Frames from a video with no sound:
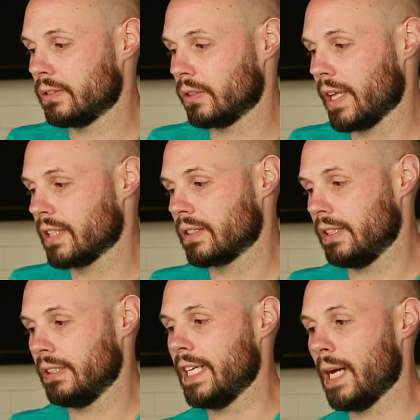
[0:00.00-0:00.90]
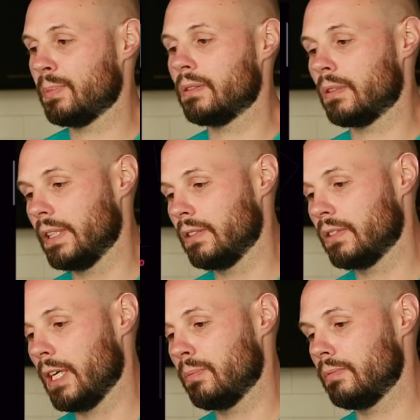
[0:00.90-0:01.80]
so that's gonna adapt to
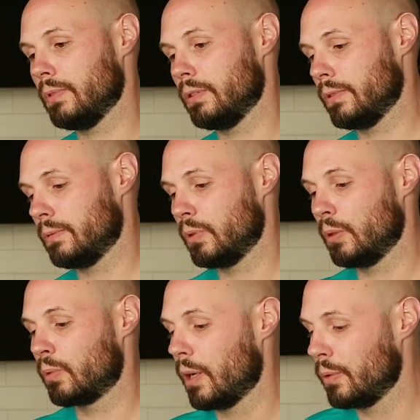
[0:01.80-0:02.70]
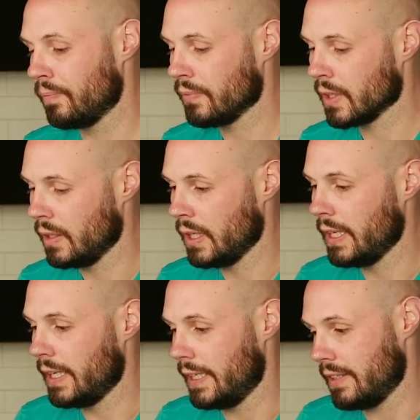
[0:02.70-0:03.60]
landscape, no, no, no problem.
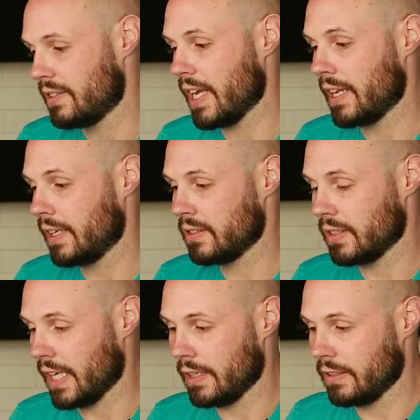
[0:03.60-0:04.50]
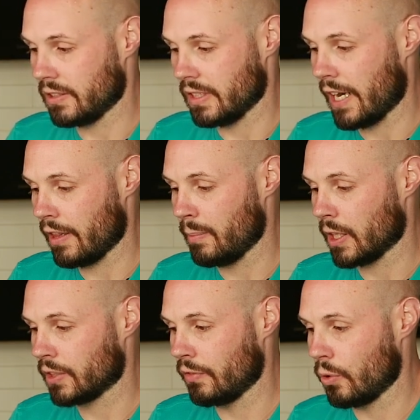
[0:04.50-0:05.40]
And then settings, again, it's just an
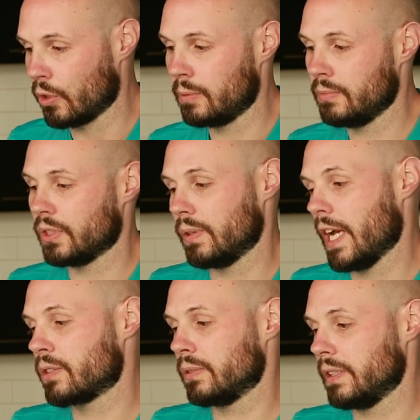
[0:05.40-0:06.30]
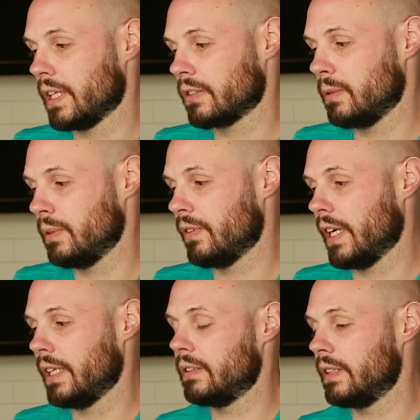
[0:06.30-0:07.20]
out-of-the-box form, so naturally that's gonna be
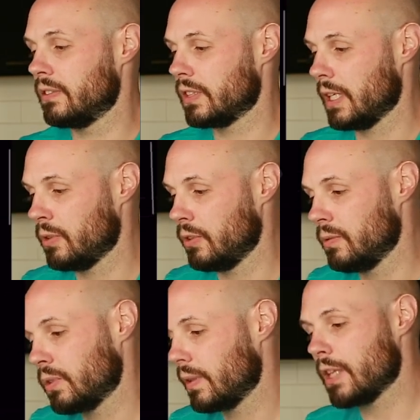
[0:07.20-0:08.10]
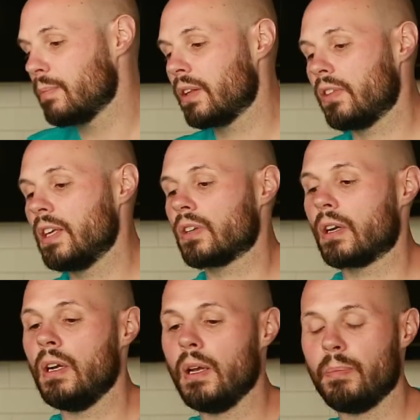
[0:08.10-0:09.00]
fine in landscape too. So again, the big things
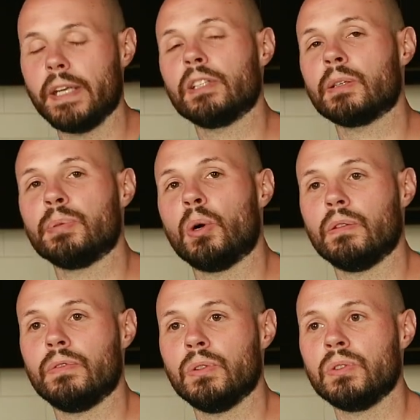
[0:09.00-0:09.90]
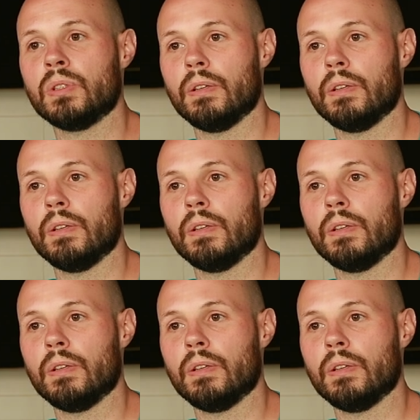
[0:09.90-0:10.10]
are make your component views